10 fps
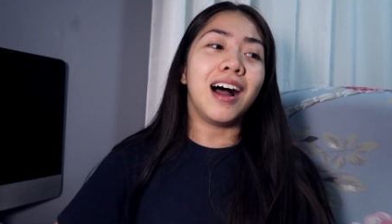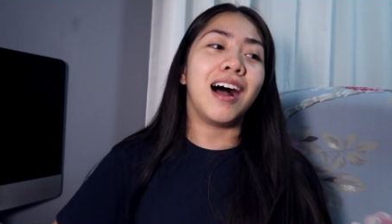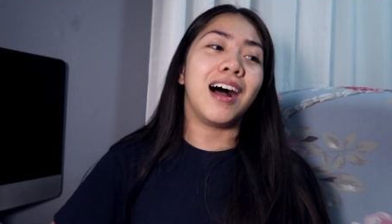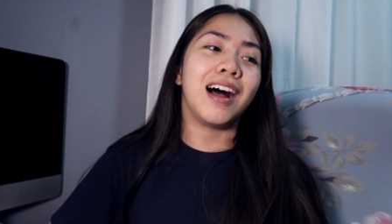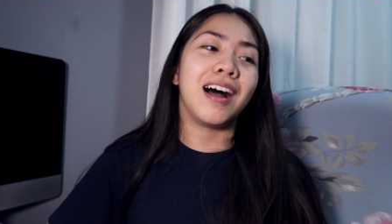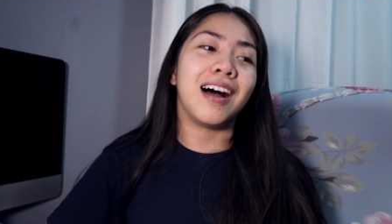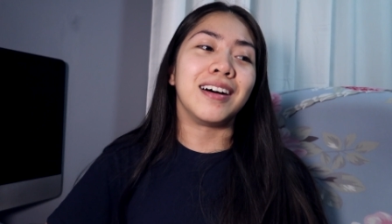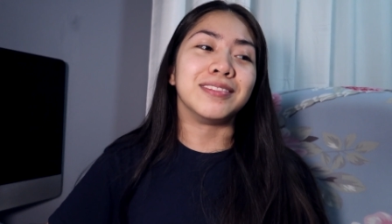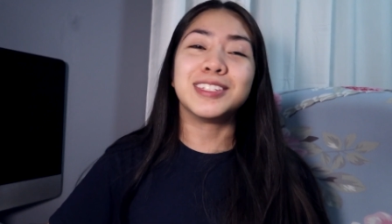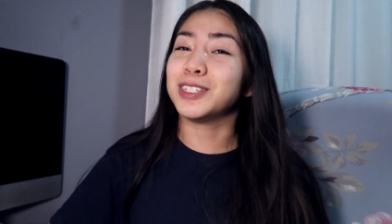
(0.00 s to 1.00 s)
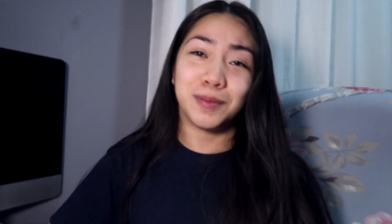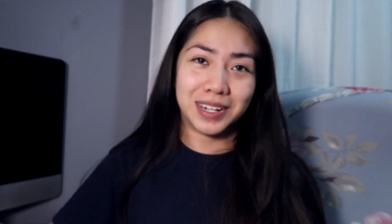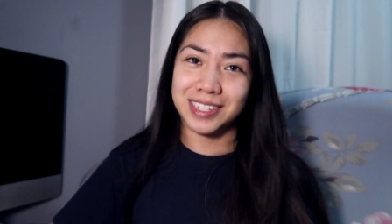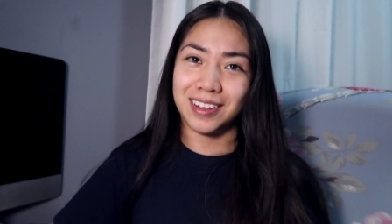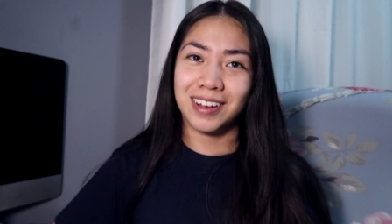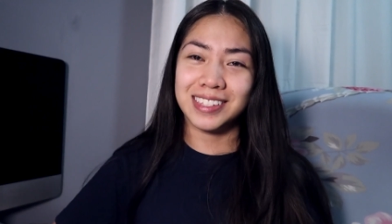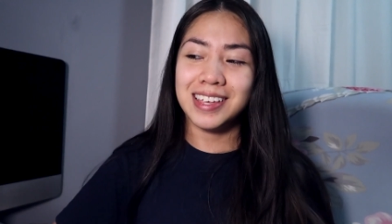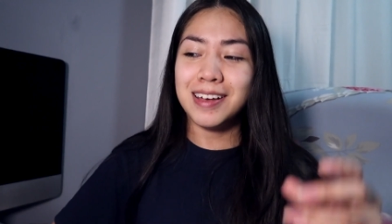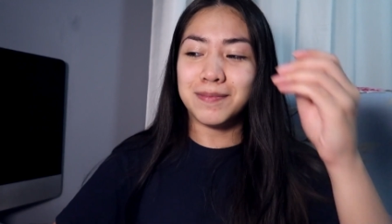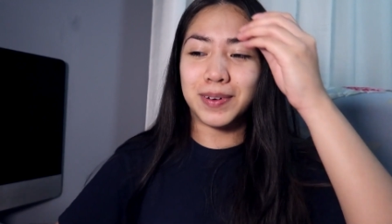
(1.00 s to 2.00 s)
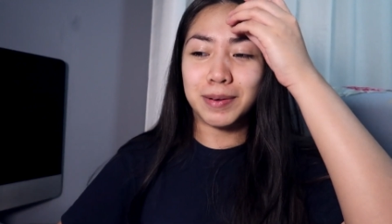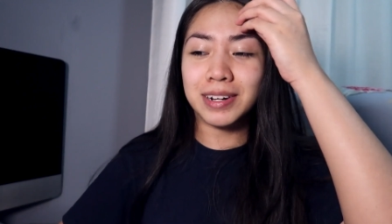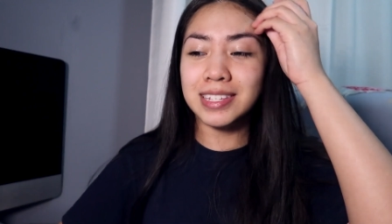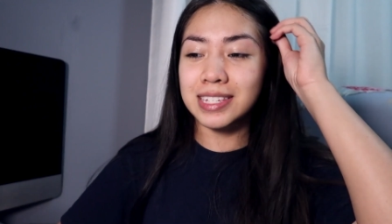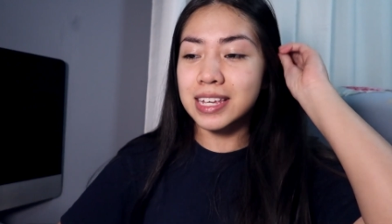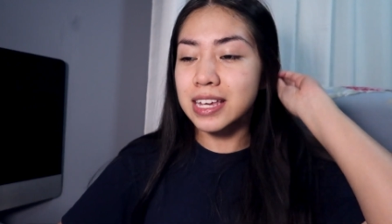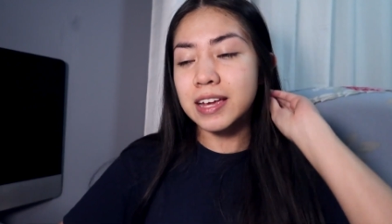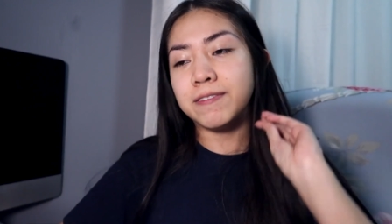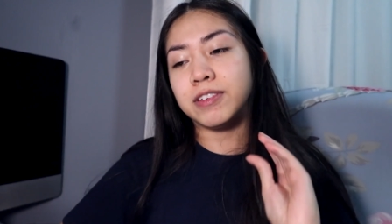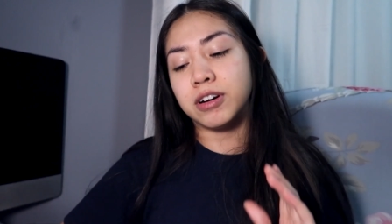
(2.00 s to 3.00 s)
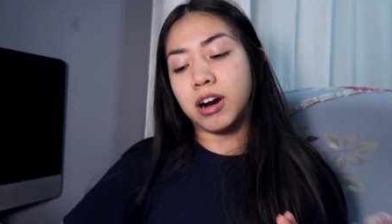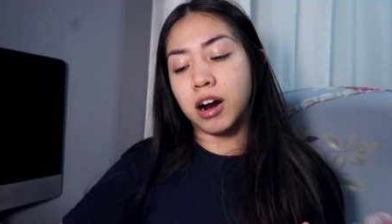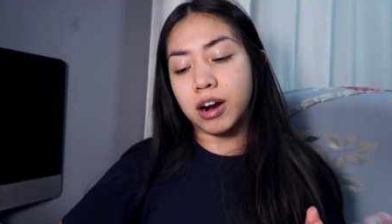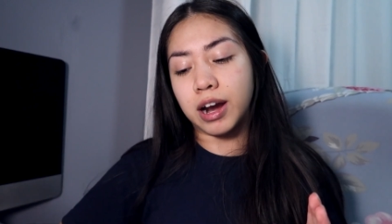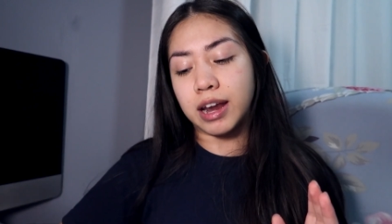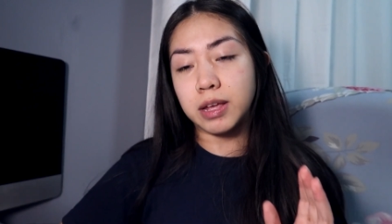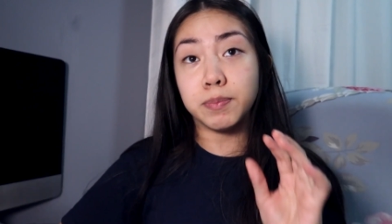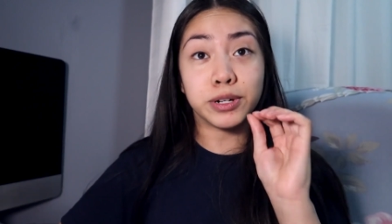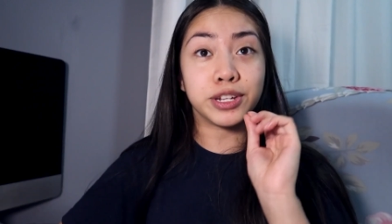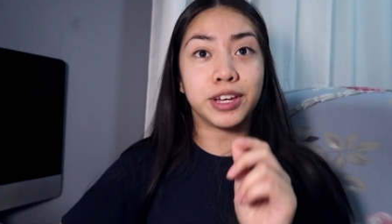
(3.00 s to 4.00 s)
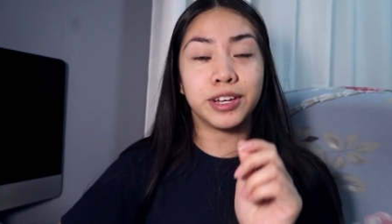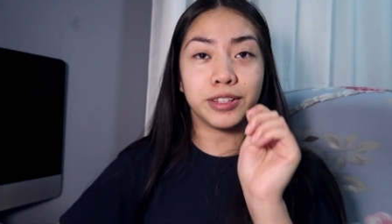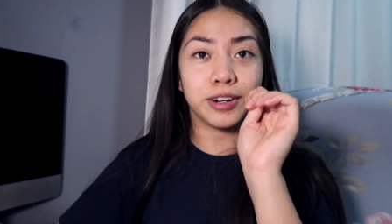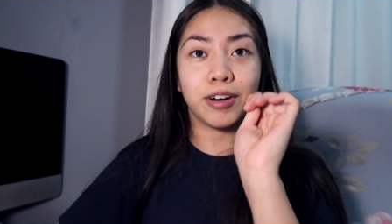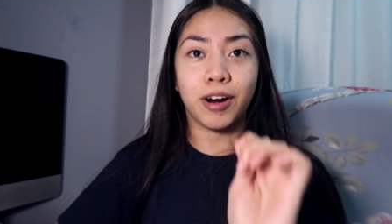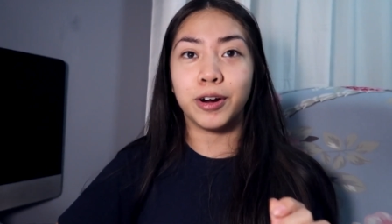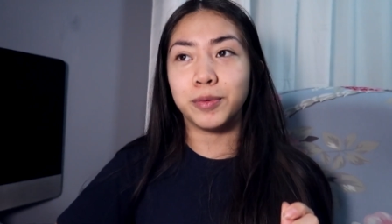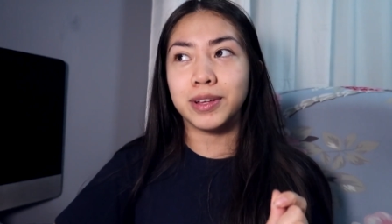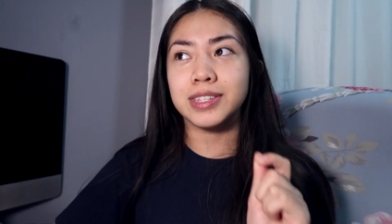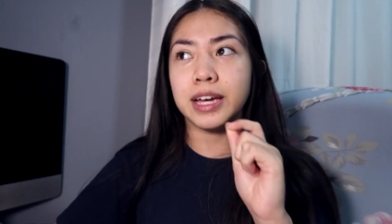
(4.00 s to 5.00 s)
Uh, so many songs. But I'm going to see if there are any particular hard ones.